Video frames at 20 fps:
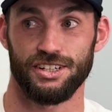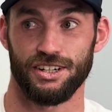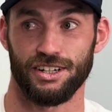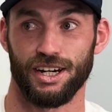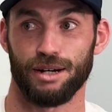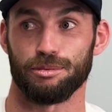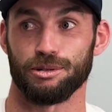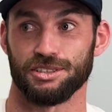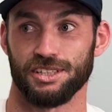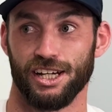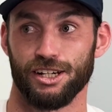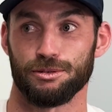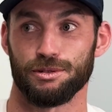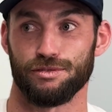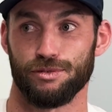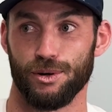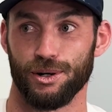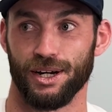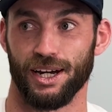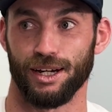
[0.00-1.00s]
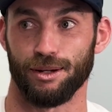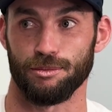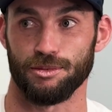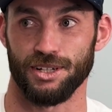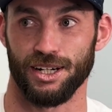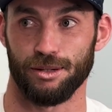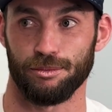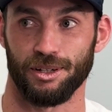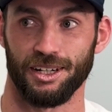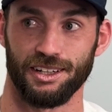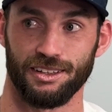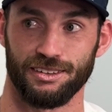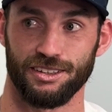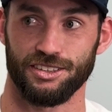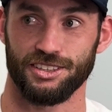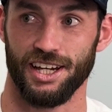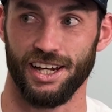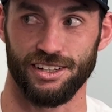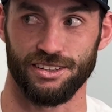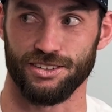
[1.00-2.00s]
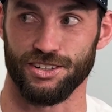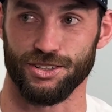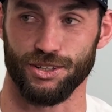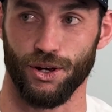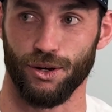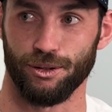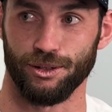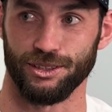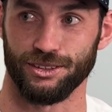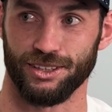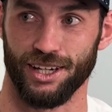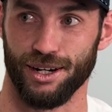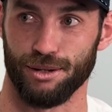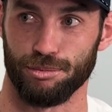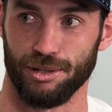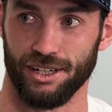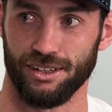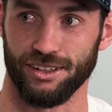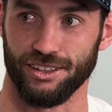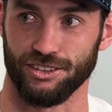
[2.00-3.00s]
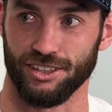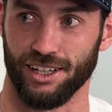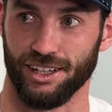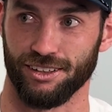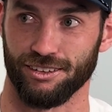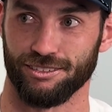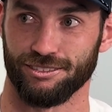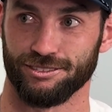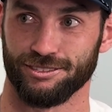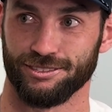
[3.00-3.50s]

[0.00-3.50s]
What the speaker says: you a couple of times before games, and I'm like, "This guy's just always got a beer in his hand."